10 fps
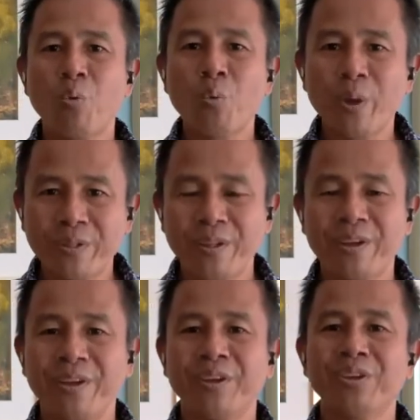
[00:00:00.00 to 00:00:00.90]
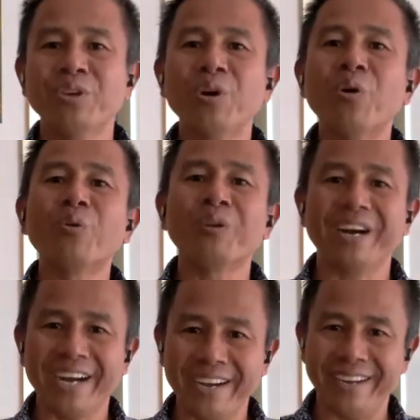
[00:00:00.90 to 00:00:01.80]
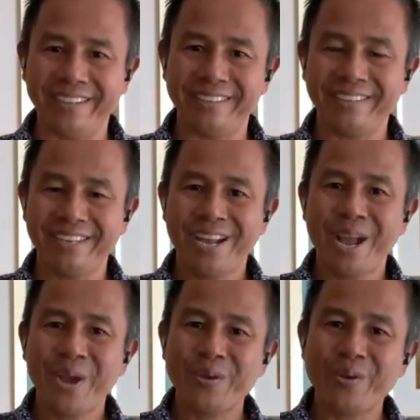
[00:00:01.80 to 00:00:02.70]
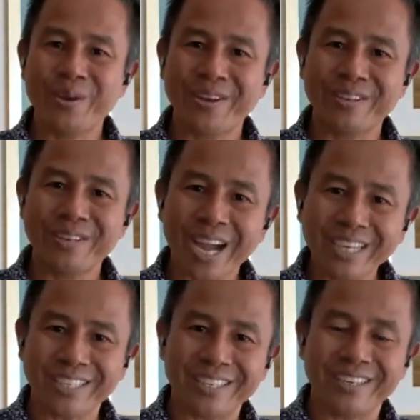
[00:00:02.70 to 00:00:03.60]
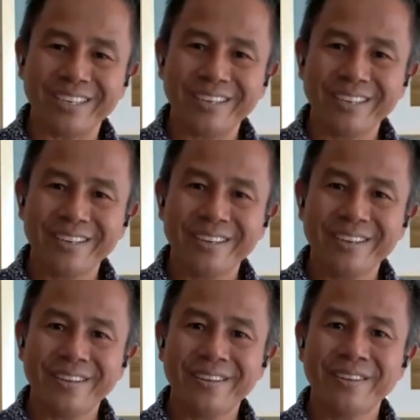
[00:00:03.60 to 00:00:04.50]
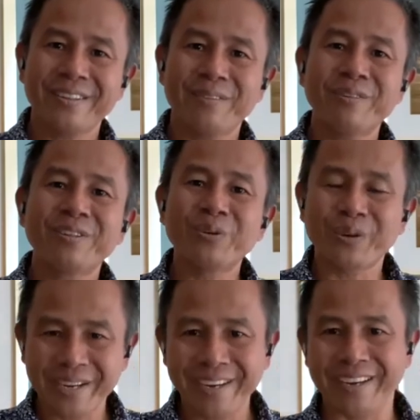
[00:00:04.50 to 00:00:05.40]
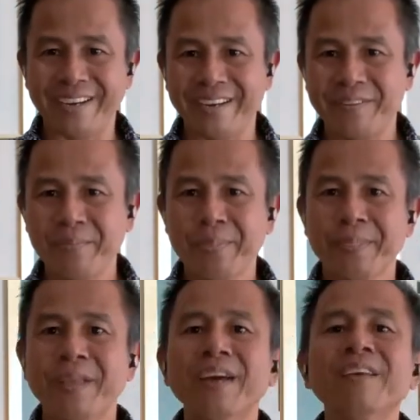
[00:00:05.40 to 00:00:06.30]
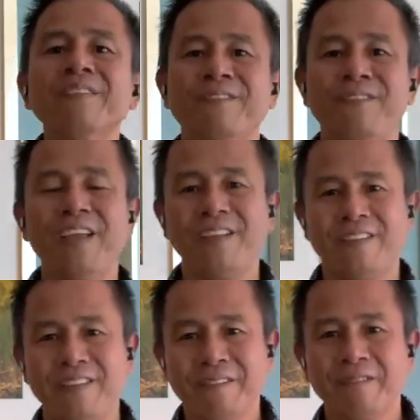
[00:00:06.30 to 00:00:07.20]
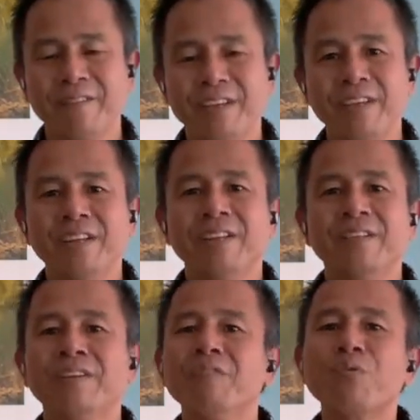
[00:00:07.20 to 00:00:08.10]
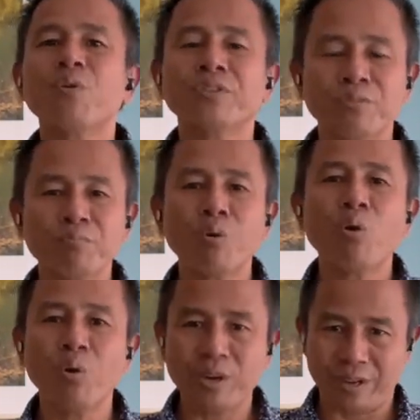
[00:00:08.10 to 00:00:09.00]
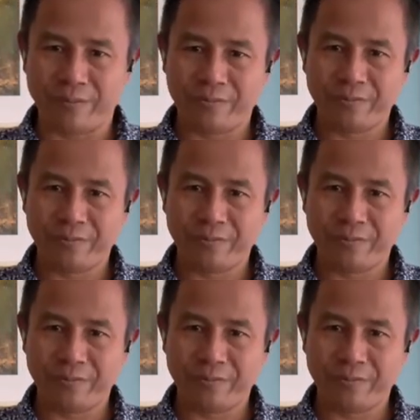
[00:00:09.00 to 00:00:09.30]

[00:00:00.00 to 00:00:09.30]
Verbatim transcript: with your own eyes. You can touch it with your hand. That is faith. Therefore, it's important